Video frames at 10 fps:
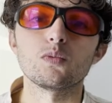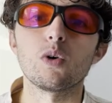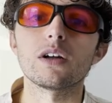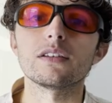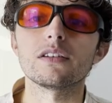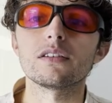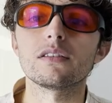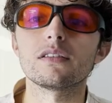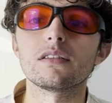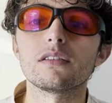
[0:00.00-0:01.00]
what
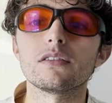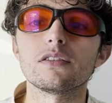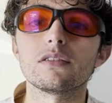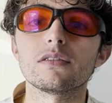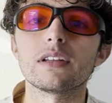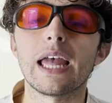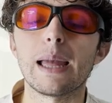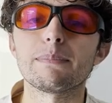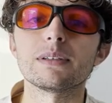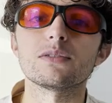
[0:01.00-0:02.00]

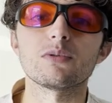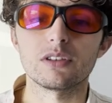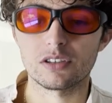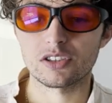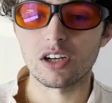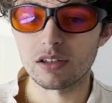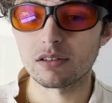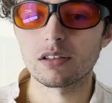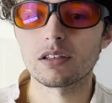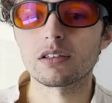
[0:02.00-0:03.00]
happens when the
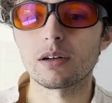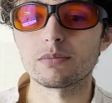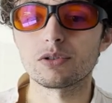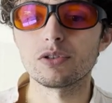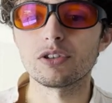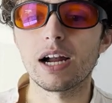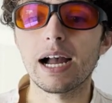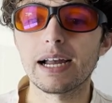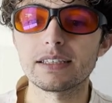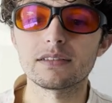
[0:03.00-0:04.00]
sun comes through your
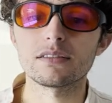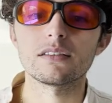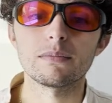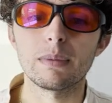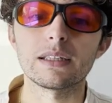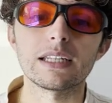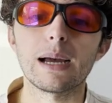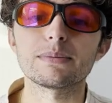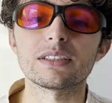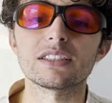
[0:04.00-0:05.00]
eyes.
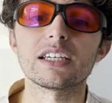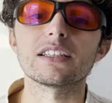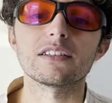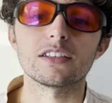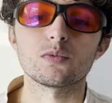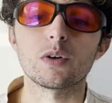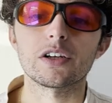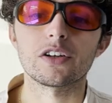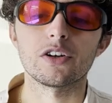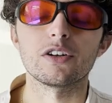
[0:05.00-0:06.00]
Melanopsin signaling is what
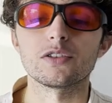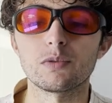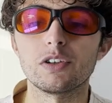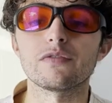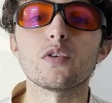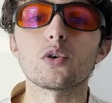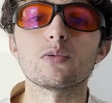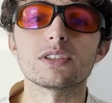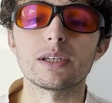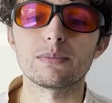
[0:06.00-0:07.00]
occurs when your
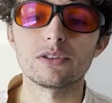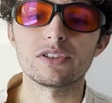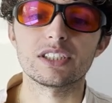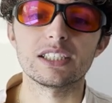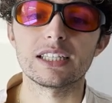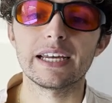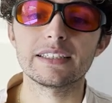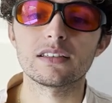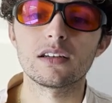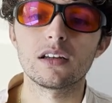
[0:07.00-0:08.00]
photoreceptors see
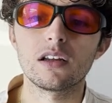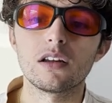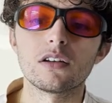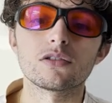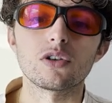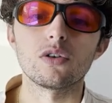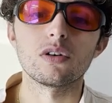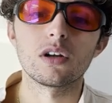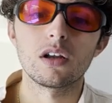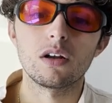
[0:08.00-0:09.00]
light.
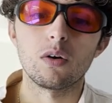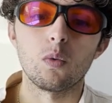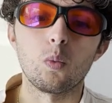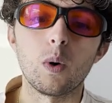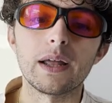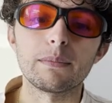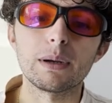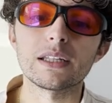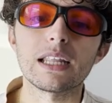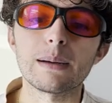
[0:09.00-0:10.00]
So when
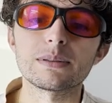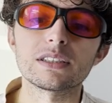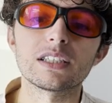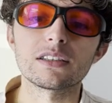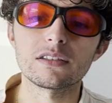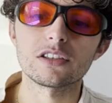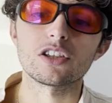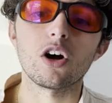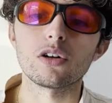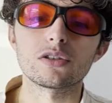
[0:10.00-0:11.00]
melanopsin signaling is
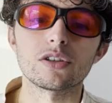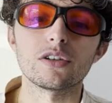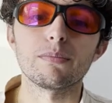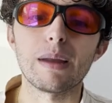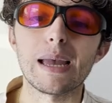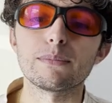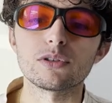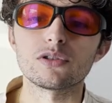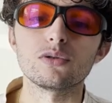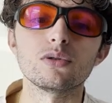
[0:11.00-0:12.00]
altered,
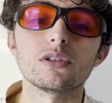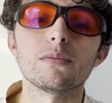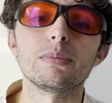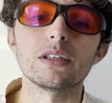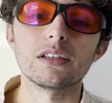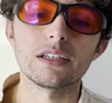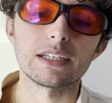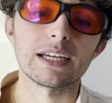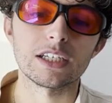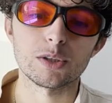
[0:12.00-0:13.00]
mammals lose the ability to
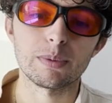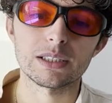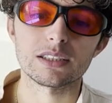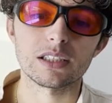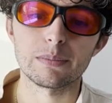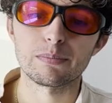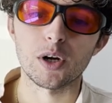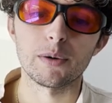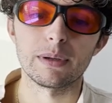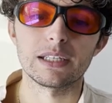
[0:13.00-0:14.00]
catch up on sleep
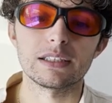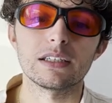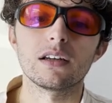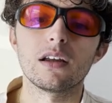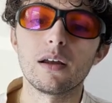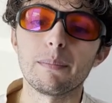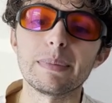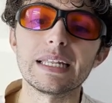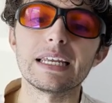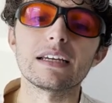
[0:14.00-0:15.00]
permanently,
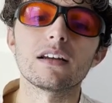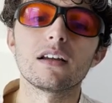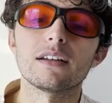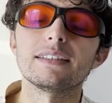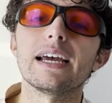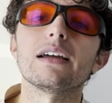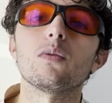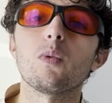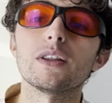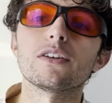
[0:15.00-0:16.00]
meaning
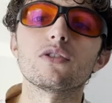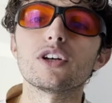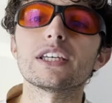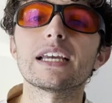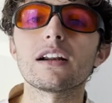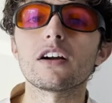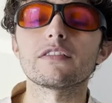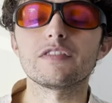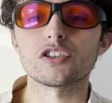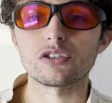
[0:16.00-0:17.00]
that when they're looking at
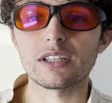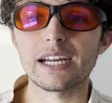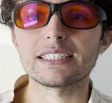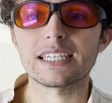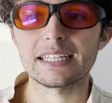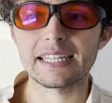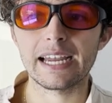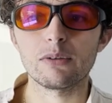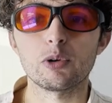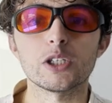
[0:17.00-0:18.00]
artificial lights at
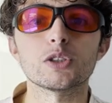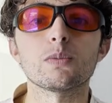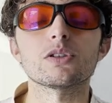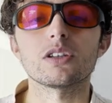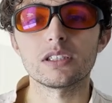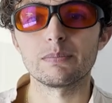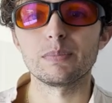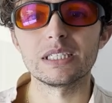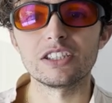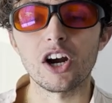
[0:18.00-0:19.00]
night, when it's supposed to
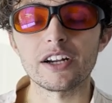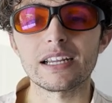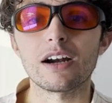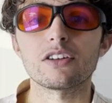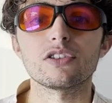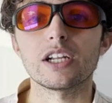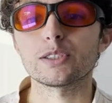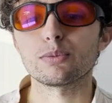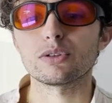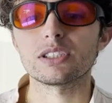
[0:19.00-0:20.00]
be dark out and they're not
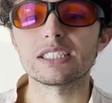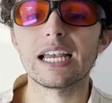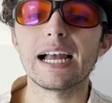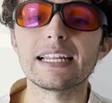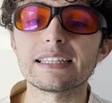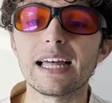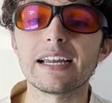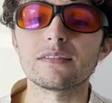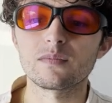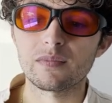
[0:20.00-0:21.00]
supposed to see any light,